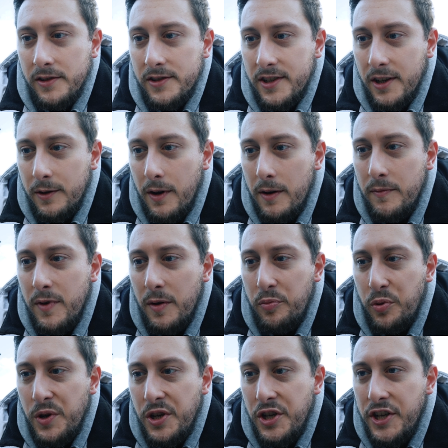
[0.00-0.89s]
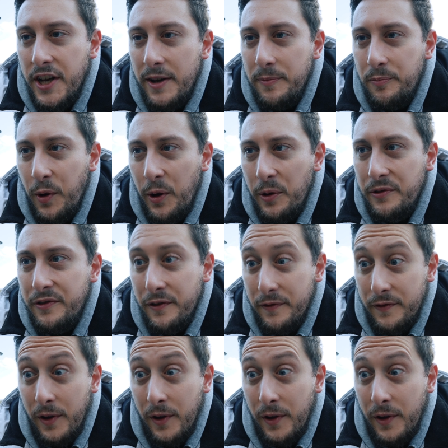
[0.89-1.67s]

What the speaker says: so appreciate both of